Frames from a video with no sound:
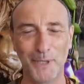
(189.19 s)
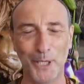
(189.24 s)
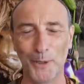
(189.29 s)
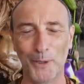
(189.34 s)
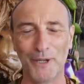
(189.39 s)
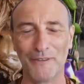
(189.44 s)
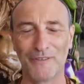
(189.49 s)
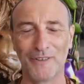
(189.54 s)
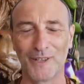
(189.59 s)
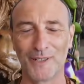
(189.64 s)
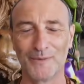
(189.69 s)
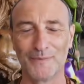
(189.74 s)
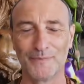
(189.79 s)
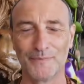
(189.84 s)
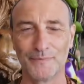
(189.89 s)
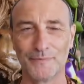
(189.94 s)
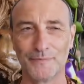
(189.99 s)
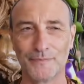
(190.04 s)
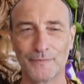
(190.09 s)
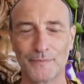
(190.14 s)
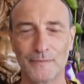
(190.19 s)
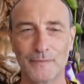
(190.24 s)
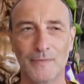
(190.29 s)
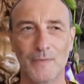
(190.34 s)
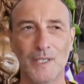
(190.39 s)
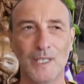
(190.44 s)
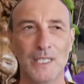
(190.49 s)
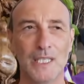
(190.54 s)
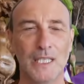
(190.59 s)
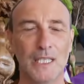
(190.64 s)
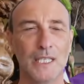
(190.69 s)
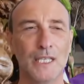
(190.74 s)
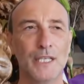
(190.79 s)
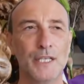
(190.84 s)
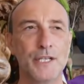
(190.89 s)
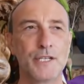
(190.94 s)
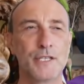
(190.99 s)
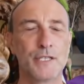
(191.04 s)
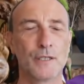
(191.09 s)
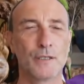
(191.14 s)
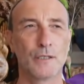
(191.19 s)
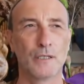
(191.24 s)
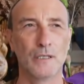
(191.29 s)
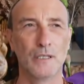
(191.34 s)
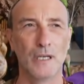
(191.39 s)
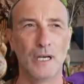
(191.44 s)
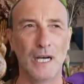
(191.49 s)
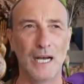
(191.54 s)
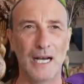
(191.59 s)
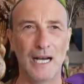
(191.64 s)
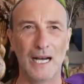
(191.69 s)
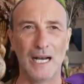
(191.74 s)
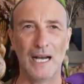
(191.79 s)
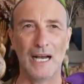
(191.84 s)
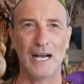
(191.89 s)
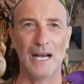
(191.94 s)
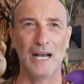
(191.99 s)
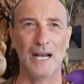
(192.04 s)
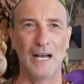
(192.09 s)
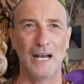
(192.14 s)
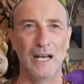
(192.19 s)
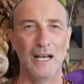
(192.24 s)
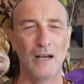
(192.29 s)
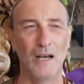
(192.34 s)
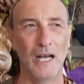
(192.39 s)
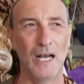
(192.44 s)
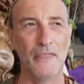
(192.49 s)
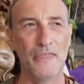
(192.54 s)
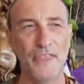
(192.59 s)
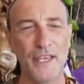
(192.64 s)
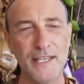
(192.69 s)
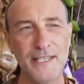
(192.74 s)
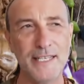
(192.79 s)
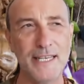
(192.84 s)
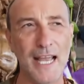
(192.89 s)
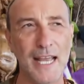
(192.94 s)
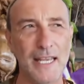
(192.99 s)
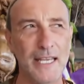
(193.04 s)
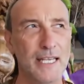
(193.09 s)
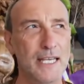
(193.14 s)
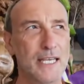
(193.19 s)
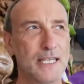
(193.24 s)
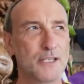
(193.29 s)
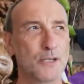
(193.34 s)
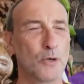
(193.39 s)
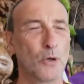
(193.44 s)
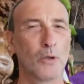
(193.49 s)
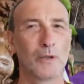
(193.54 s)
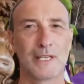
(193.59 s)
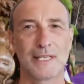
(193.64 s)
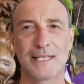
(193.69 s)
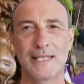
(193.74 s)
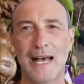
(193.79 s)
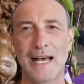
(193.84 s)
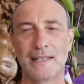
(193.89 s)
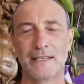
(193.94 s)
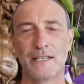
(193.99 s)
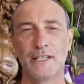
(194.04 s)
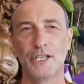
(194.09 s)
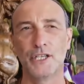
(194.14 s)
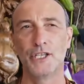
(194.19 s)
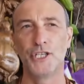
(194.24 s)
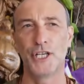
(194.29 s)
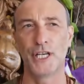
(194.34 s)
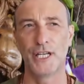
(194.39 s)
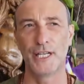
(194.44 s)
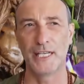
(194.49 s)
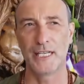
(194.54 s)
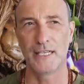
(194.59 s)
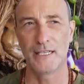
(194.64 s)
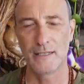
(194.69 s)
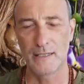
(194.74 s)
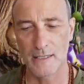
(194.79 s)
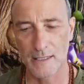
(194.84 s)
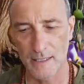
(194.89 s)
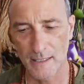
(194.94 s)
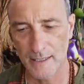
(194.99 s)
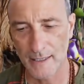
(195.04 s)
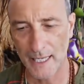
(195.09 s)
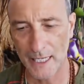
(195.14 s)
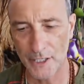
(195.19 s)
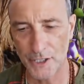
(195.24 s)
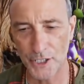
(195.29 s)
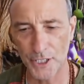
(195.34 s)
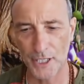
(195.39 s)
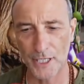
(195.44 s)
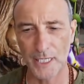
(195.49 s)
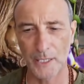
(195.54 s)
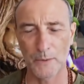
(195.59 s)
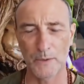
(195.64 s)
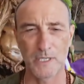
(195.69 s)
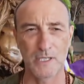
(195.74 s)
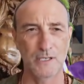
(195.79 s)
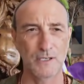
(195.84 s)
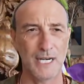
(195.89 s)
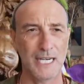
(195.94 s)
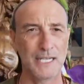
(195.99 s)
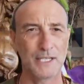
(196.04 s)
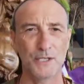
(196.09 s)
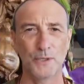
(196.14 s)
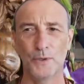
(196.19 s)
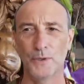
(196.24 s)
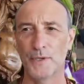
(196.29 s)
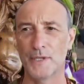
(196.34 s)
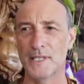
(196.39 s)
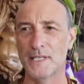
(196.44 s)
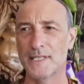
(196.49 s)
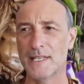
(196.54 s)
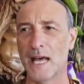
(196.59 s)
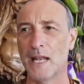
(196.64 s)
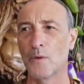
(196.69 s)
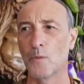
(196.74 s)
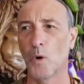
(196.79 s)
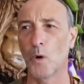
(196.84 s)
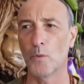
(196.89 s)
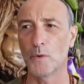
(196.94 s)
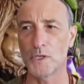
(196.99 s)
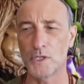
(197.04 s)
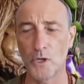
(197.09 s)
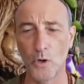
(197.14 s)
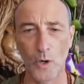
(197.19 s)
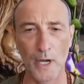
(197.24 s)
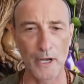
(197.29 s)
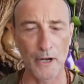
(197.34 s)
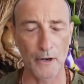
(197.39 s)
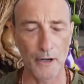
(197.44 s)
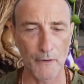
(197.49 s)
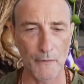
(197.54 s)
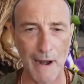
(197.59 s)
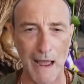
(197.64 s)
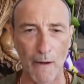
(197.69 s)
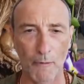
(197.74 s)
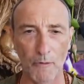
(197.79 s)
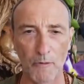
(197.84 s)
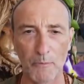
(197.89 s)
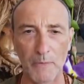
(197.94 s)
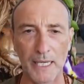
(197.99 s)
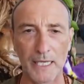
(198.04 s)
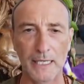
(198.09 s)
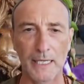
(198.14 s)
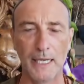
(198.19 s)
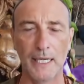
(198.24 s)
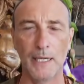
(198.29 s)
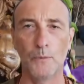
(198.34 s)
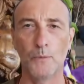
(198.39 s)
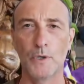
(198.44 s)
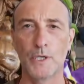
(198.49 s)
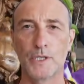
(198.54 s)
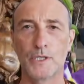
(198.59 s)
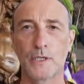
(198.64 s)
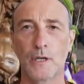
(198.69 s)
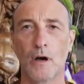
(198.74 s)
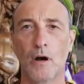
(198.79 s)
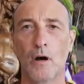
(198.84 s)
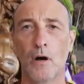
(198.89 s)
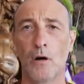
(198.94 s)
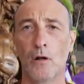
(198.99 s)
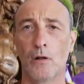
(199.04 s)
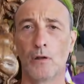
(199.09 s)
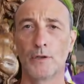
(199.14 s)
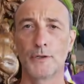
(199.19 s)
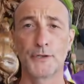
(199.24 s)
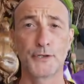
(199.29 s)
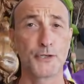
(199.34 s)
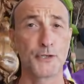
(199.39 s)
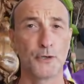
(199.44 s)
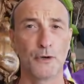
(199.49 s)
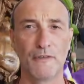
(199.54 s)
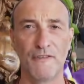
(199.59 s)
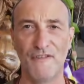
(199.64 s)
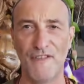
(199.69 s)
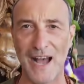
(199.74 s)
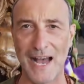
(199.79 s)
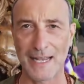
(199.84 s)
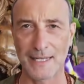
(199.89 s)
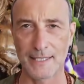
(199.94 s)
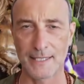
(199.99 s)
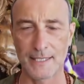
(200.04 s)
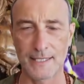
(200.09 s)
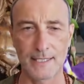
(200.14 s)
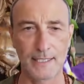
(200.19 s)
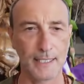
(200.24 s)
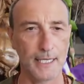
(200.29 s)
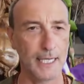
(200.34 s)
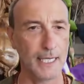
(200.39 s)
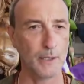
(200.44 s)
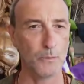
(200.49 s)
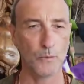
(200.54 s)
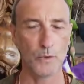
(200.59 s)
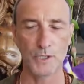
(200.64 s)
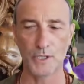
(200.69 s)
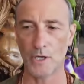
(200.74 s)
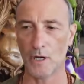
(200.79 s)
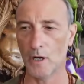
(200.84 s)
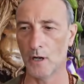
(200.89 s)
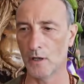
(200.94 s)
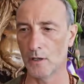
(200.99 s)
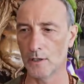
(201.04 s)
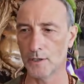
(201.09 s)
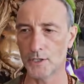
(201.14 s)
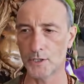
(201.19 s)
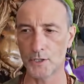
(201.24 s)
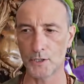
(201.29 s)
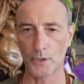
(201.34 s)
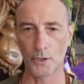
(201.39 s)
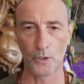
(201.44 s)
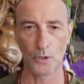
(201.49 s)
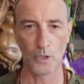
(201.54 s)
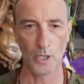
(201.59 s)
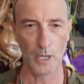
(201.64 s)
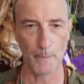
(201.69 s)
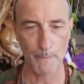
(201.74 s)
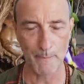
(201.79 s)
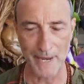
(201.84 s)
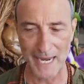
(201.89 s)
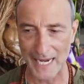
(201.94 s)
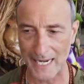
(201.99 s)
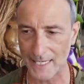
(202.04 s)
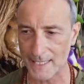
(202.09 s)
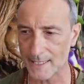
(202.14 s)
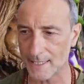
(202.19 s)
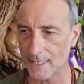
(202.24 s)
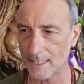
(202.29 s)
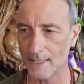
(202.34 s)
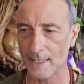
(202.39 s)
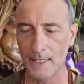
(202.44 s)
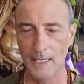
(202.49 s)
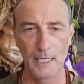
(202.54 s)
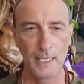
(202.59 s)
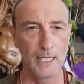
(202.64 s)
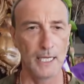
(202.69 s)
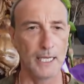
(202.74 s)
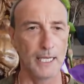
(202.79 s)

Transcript: Beautiful. So at 38 years old, I started a journey and that journey was trying to understand what was going on around me. It was all so fast. It was all so amazing